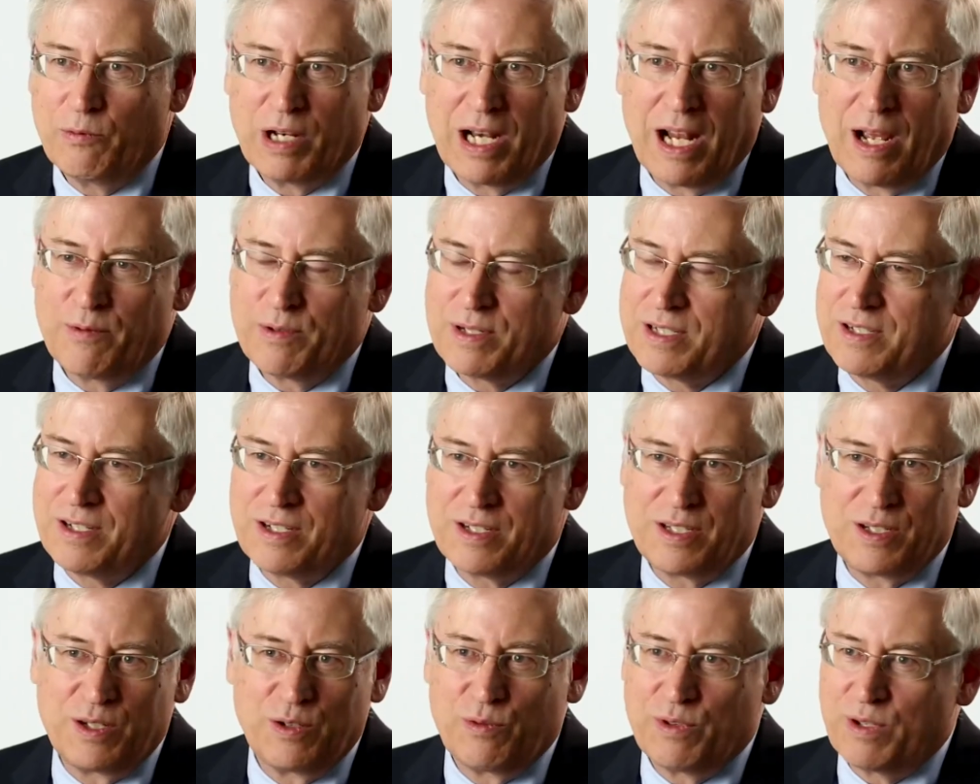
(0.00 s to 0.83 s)
when I was
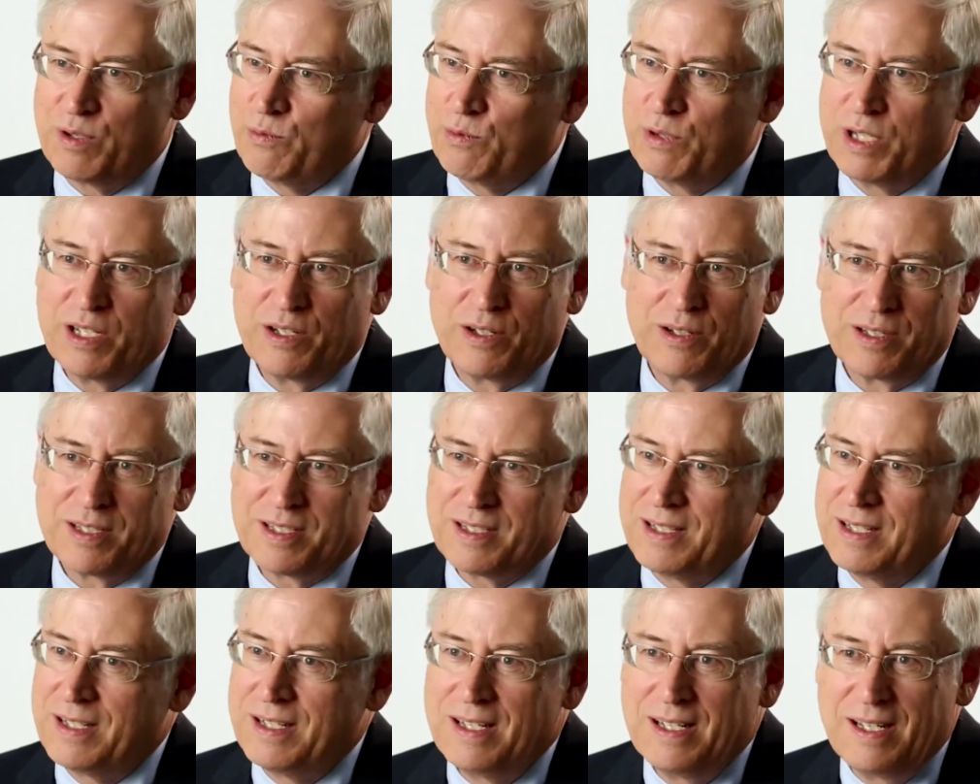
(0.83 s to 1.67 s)
just doing
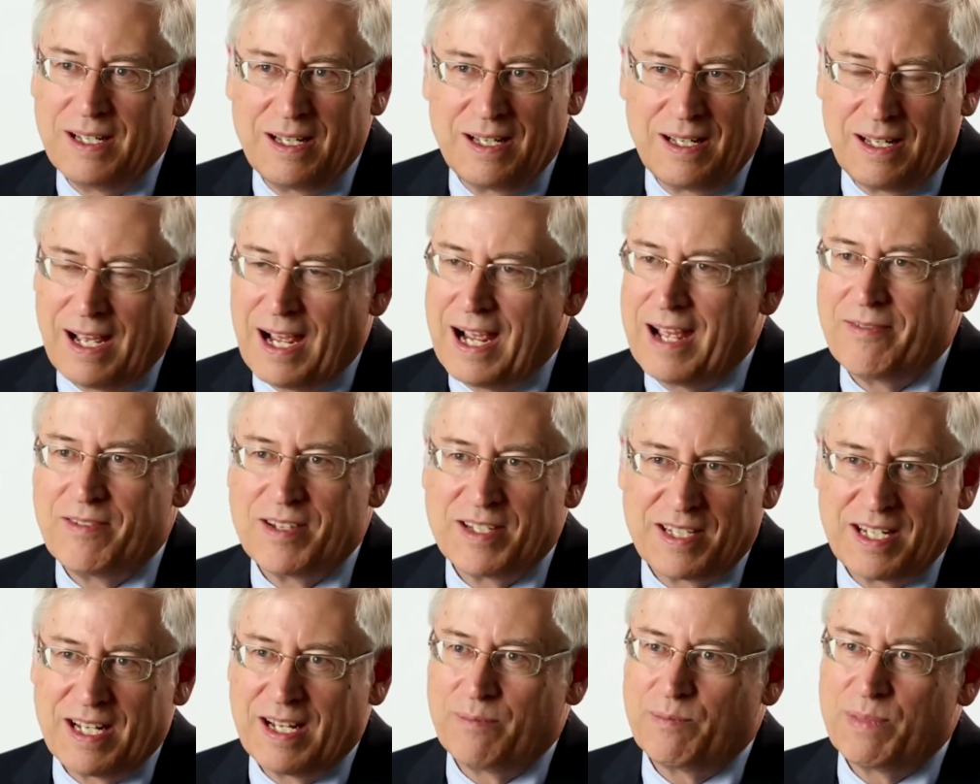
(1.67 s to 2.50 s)
wills, I had the
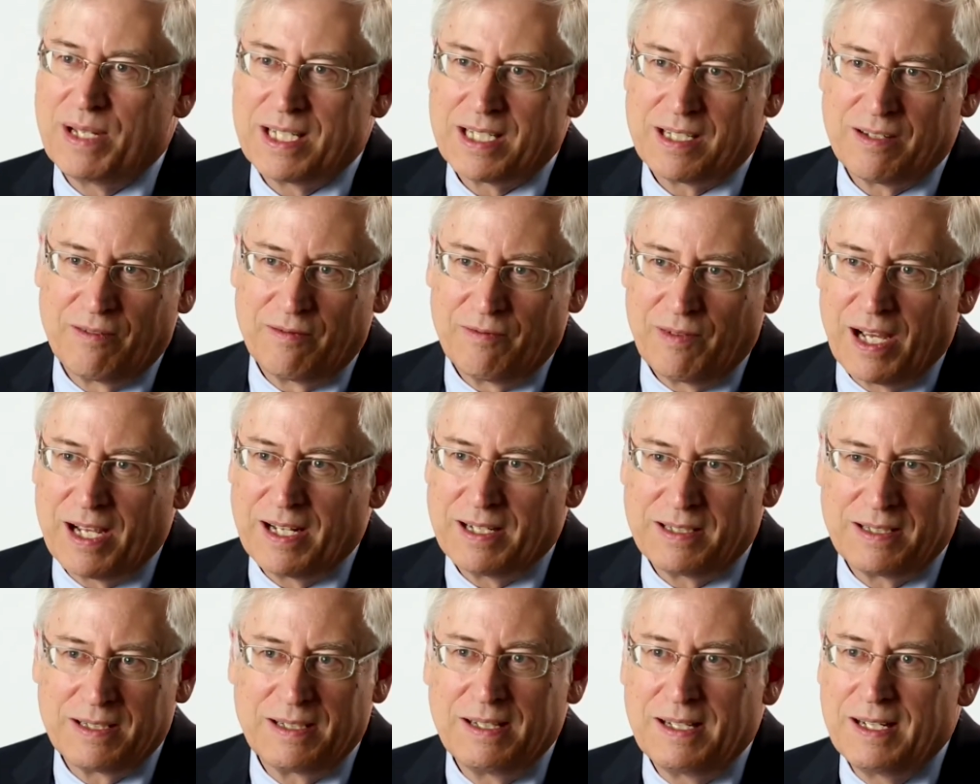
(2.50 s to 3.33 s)
same piece of
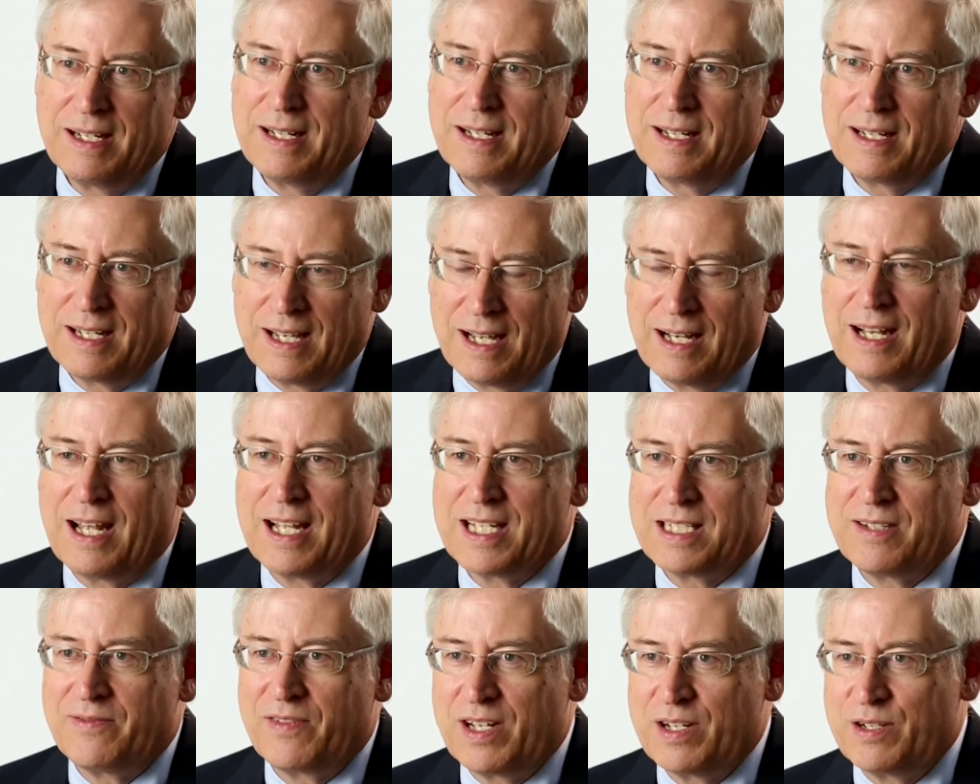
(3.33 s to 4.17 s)
advice. Get
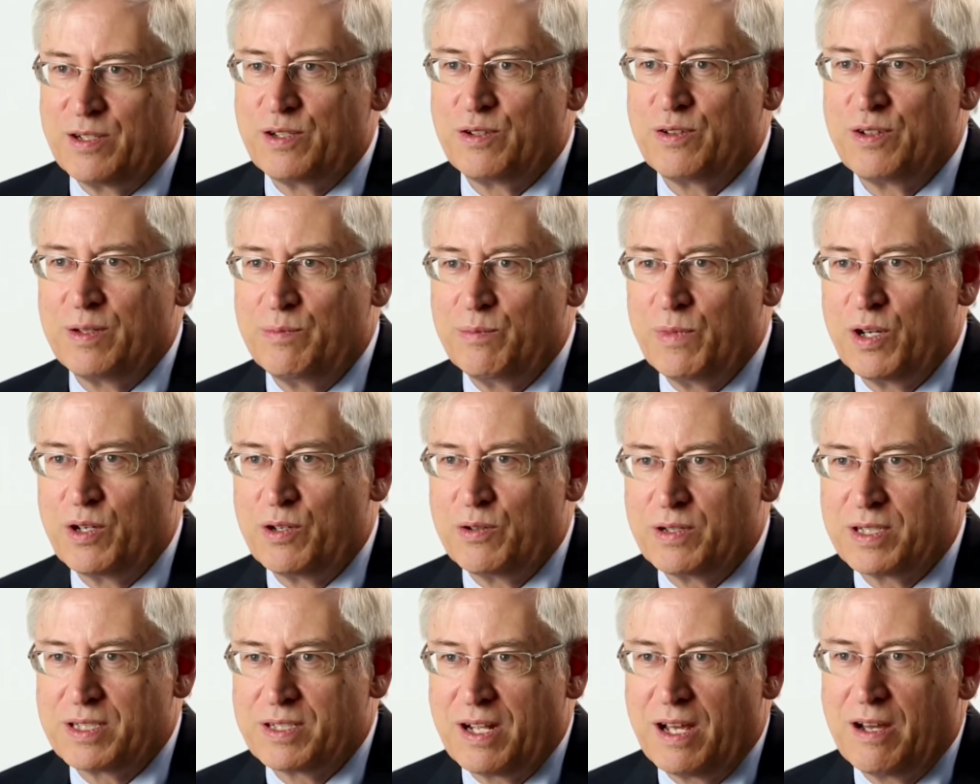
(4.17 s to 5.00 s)
lots of uninsured
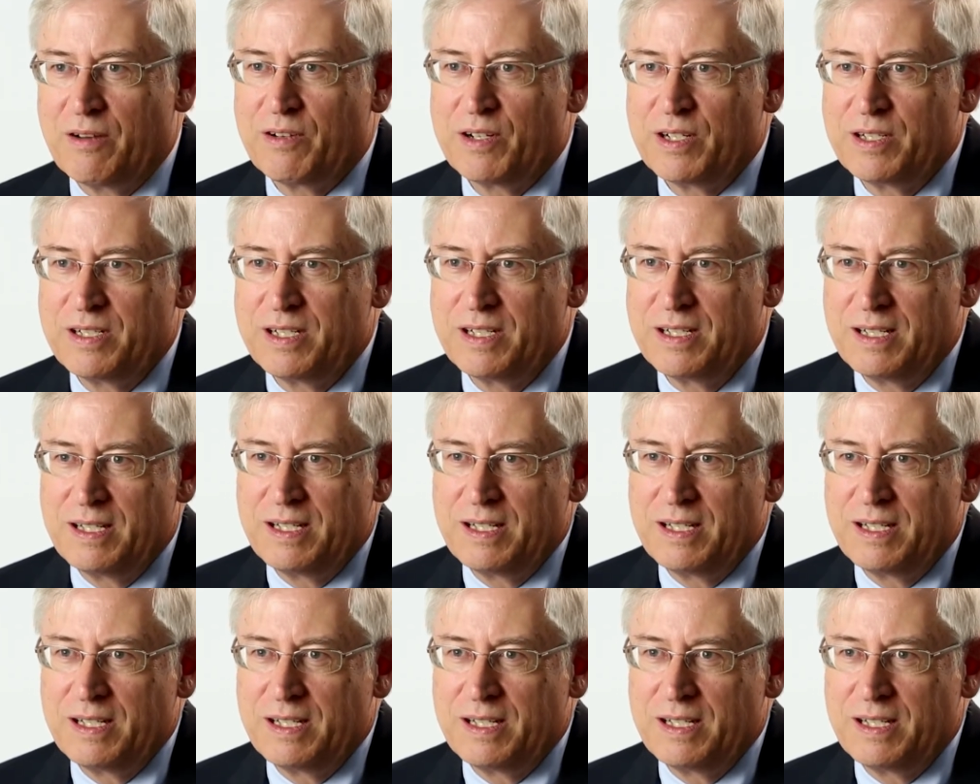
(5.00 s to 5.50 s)
motorist coverage.